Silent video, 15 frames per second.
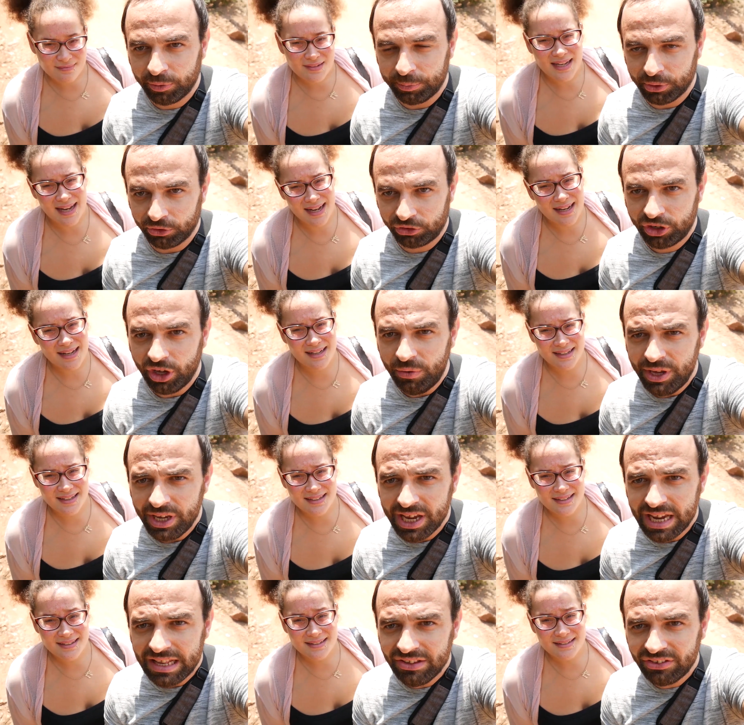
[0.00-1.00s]
Speaker 1: to be honest going
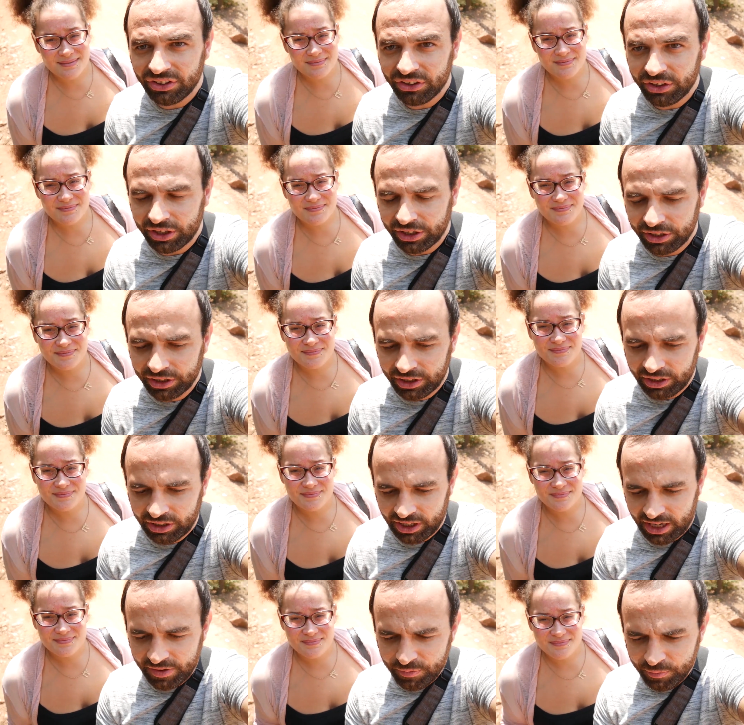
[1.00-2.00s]
into the
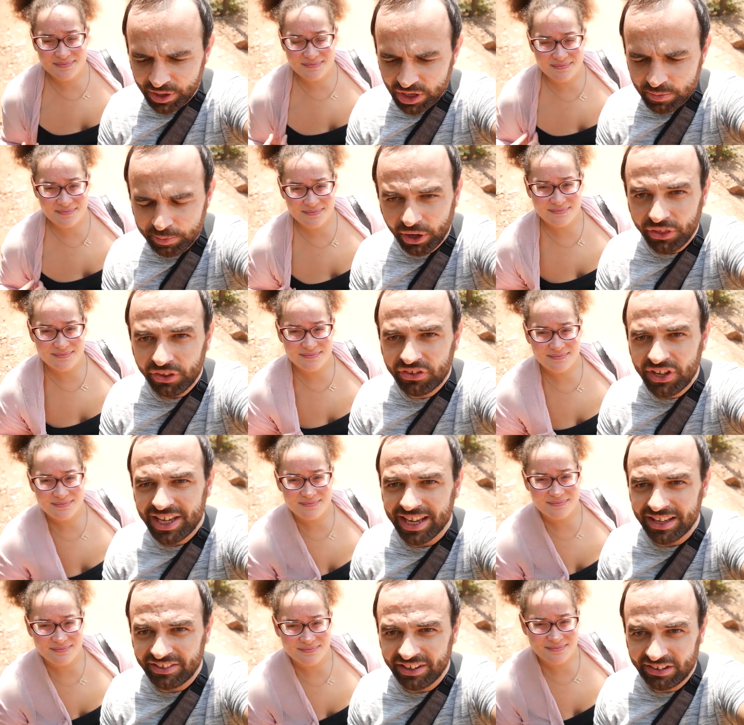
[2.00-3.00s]
even when you buy the
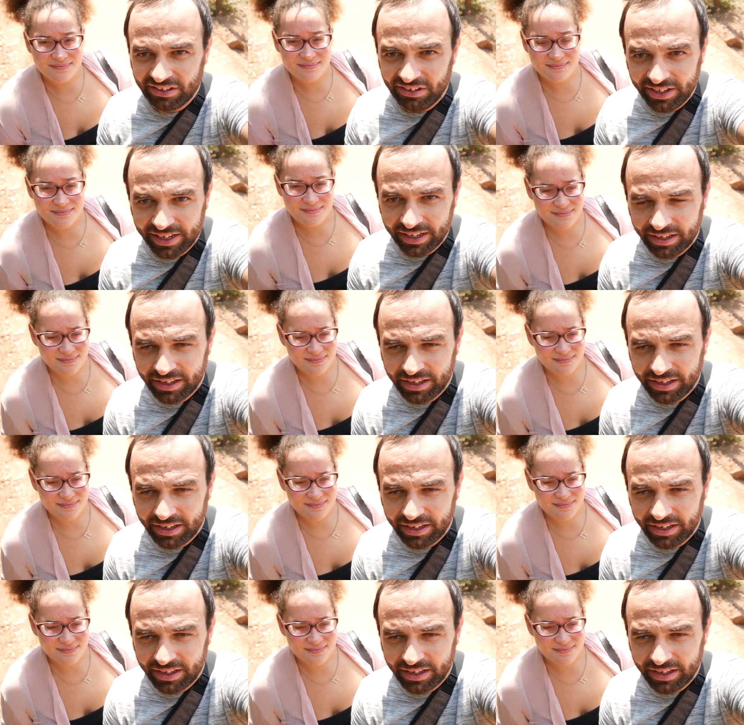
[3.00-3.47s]
tickets it's like